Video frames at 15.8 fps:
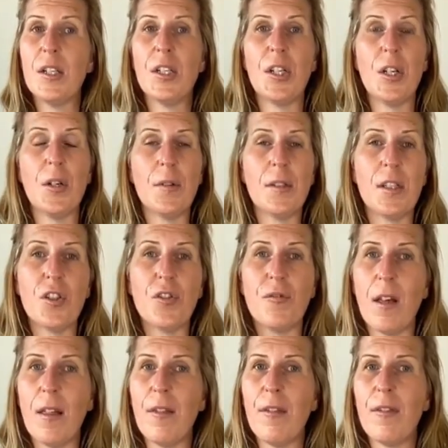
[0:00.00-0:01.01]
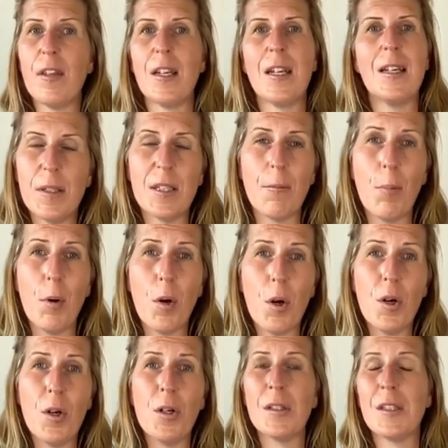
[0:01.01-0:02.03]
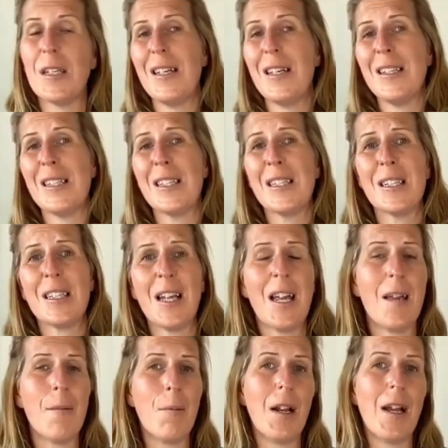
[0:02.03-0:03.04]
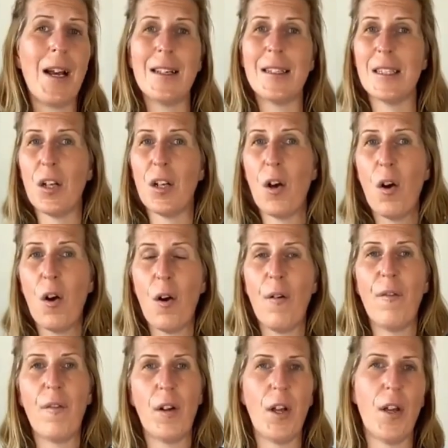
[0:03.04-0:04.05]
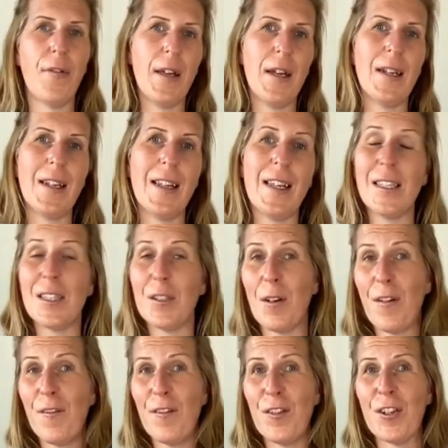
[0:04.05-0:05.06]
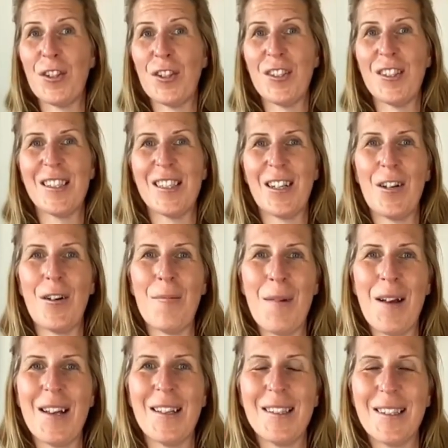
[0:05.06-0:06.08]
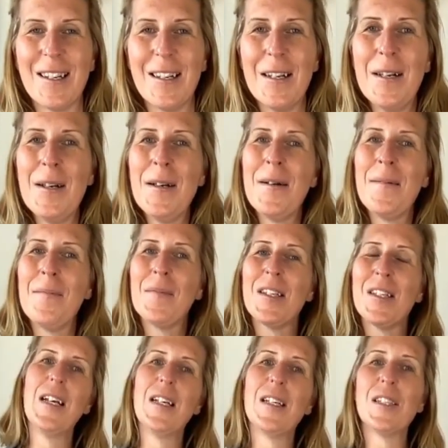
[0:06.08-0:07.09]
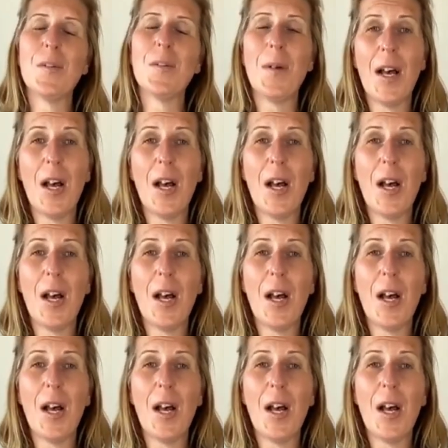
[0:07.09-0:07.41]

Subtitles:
to strengthen, support and stabilise and offload that knee so it functions a lot better. So I